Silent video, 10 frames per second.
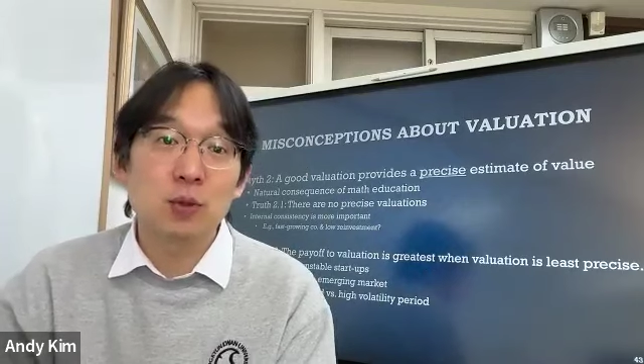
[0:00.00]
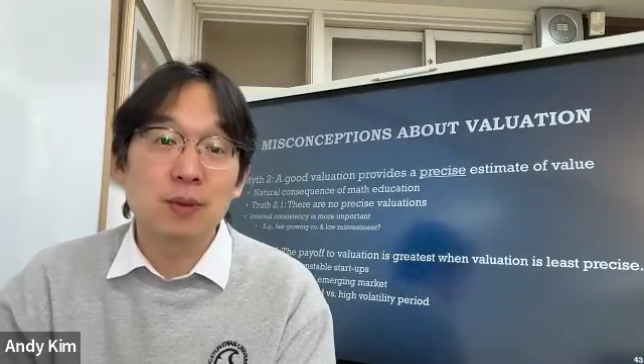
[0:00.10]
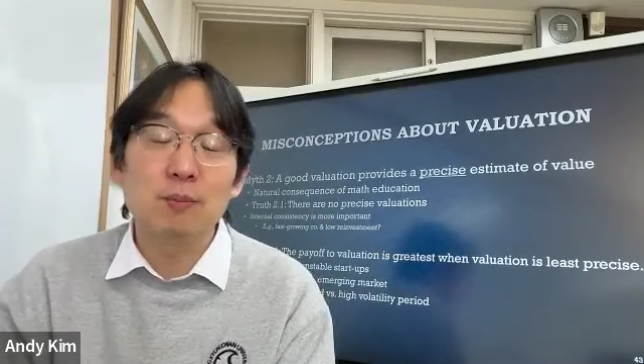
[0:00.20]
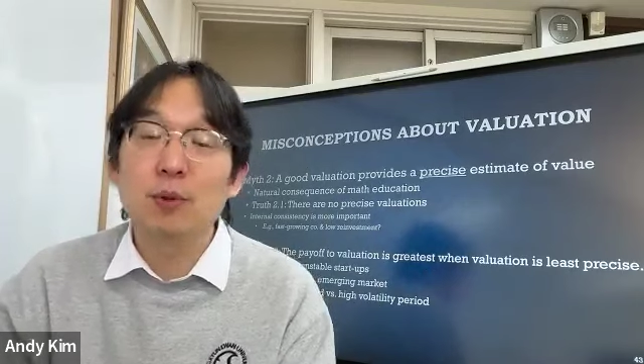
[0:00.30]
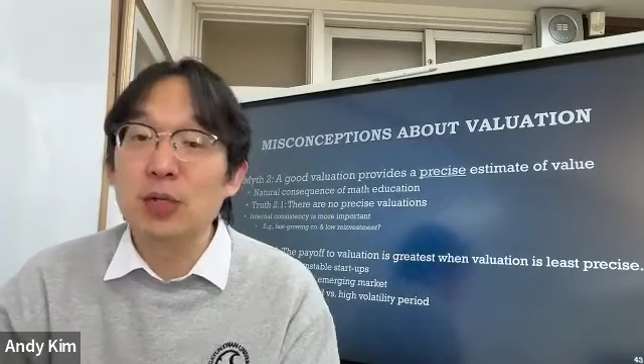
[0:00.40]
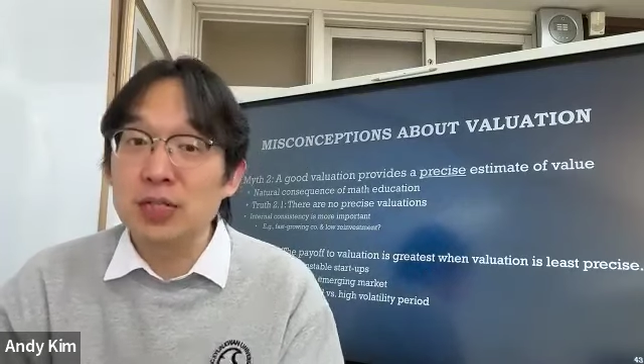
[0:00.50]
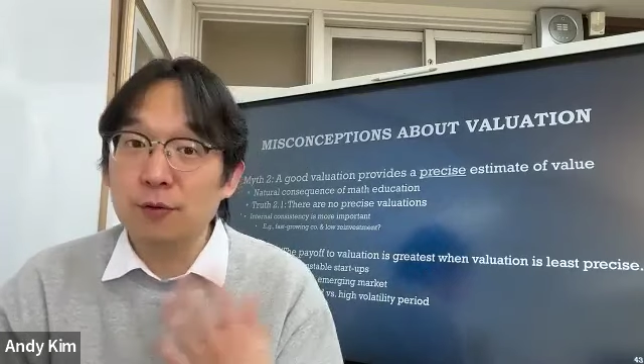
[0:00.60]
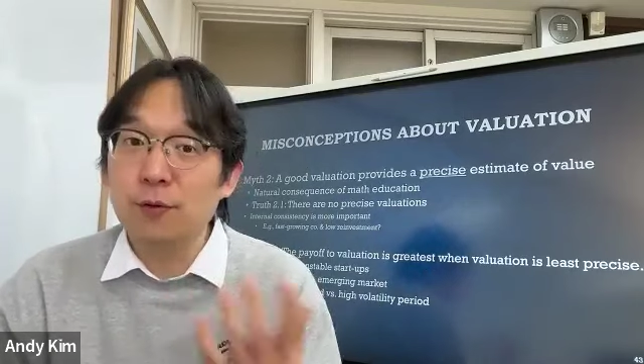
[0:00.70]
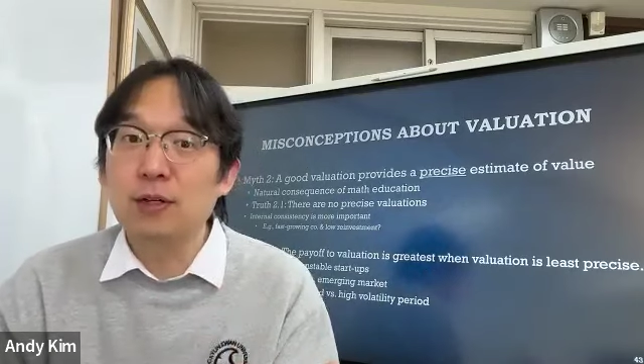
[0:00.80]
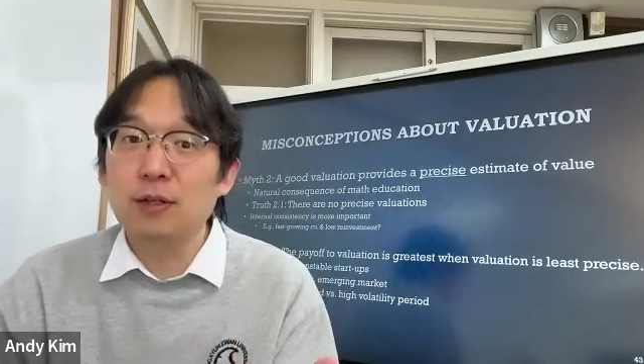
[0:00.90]
will be more
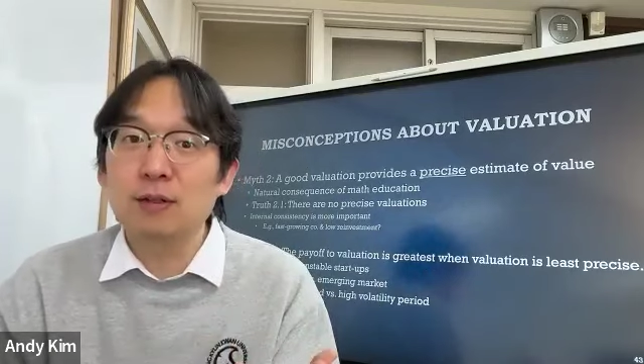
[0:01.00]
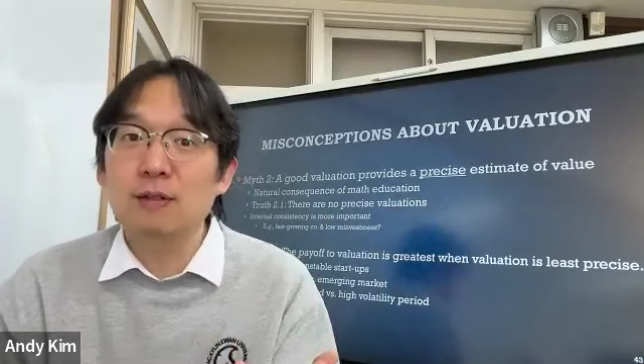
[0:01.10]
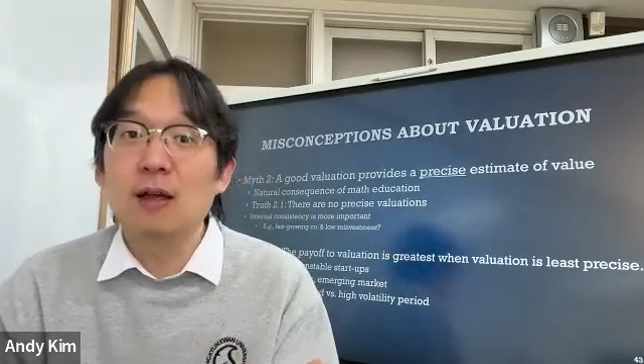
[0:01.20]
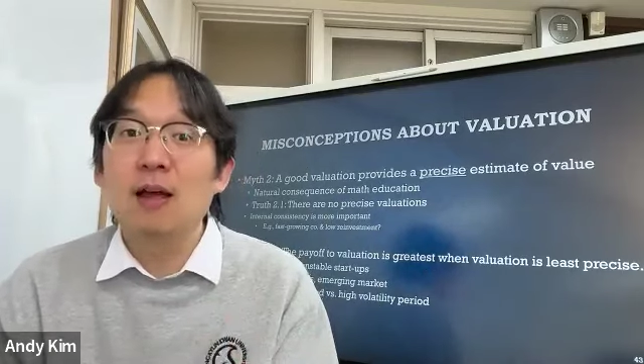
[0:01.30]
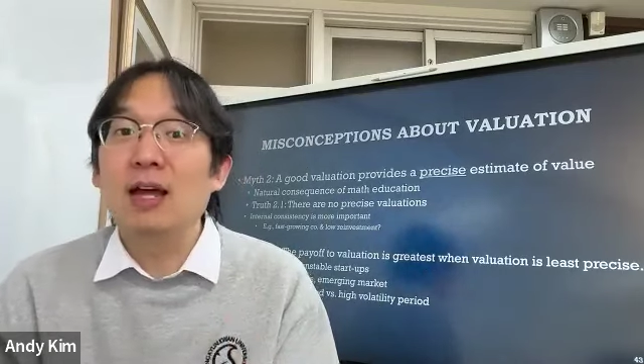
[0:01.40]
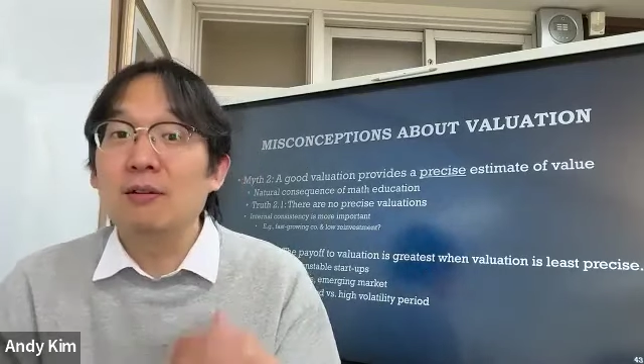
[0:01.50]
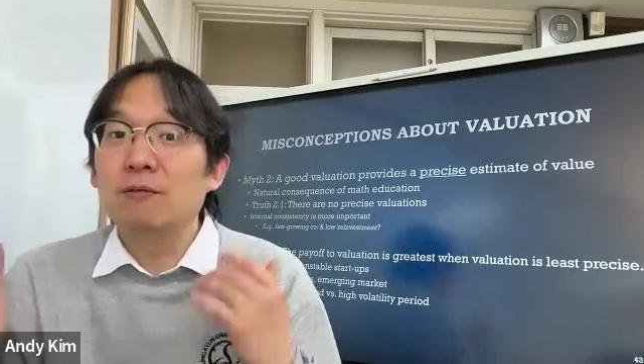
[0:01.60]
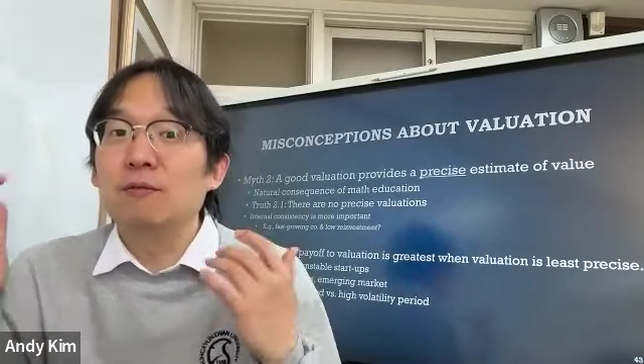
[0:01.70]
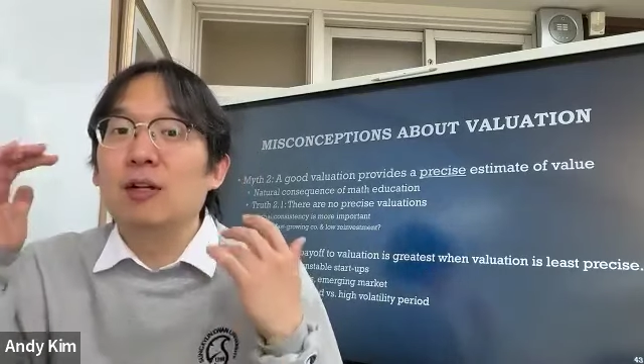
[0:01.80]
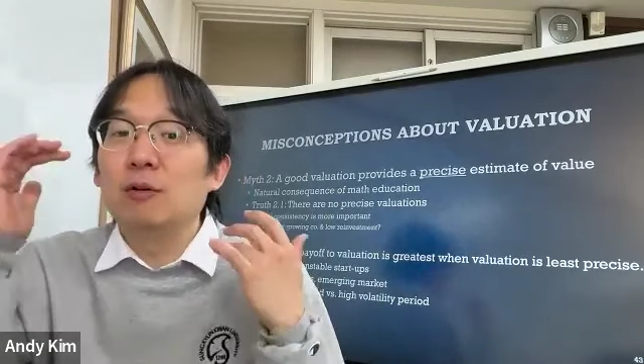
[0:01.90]
difficult
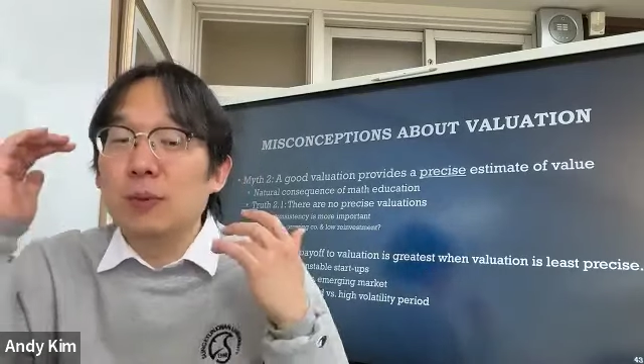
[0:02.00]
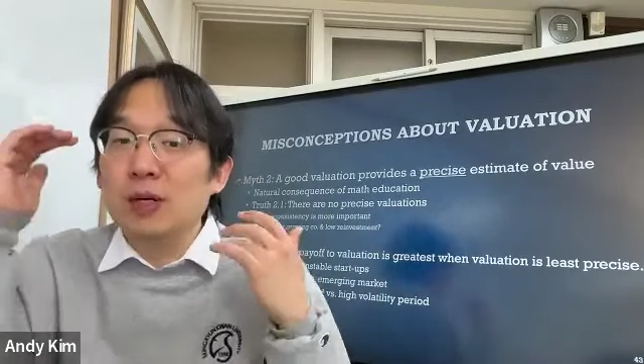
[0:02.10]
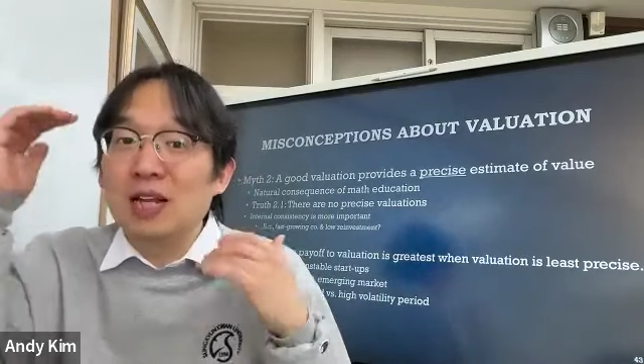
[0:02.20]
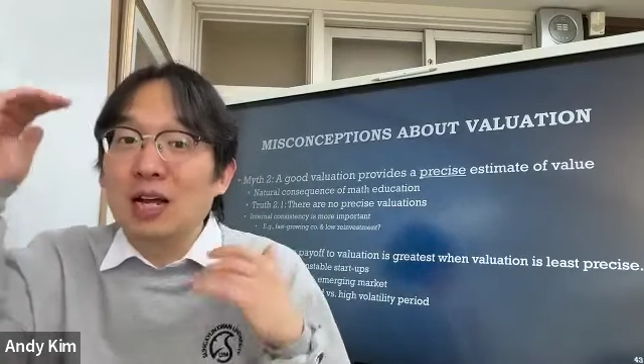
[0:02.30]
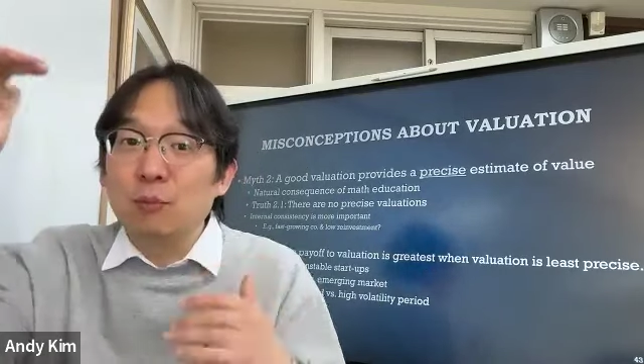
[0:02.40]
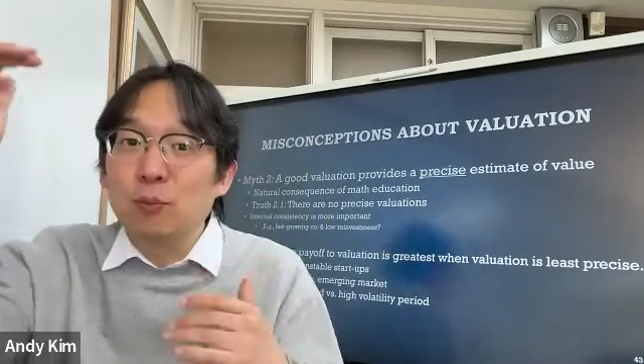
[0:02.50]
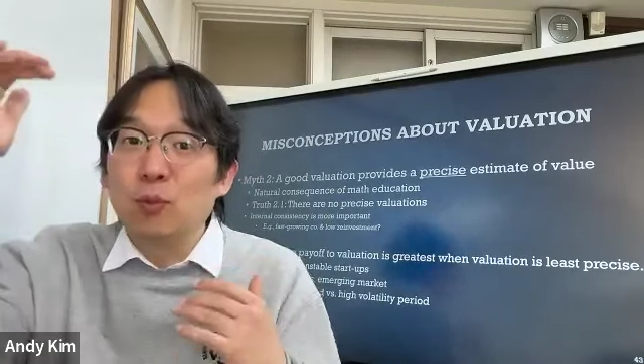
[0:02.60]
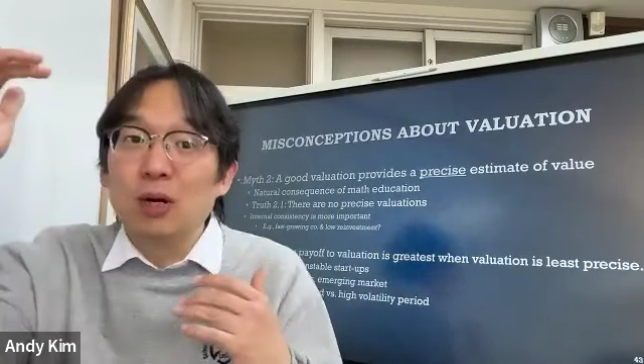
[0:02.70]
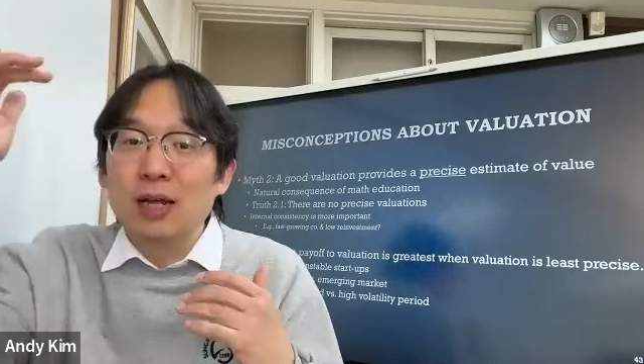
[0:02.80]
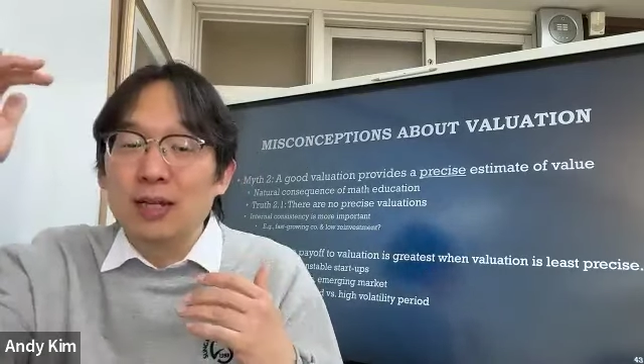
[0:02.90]
and there will be a lot
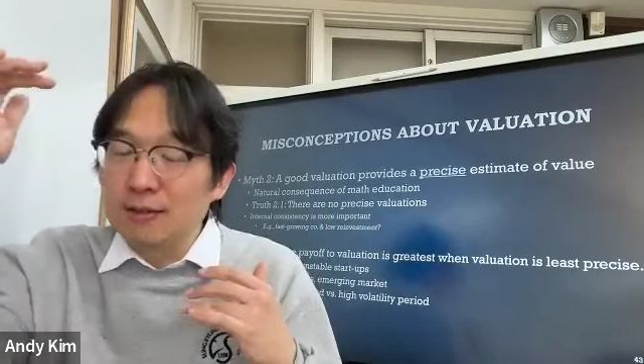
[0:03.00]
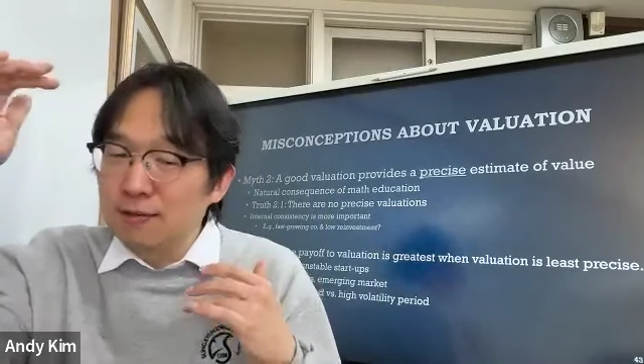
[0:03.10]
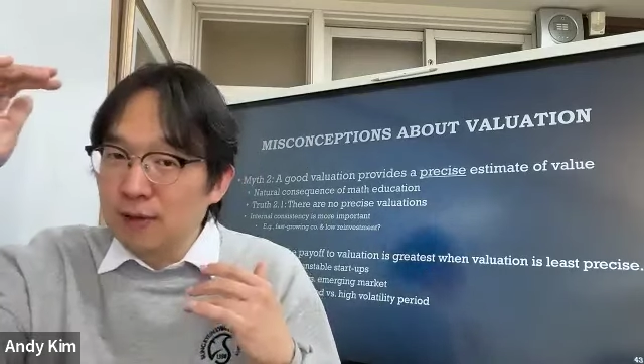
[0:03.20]
more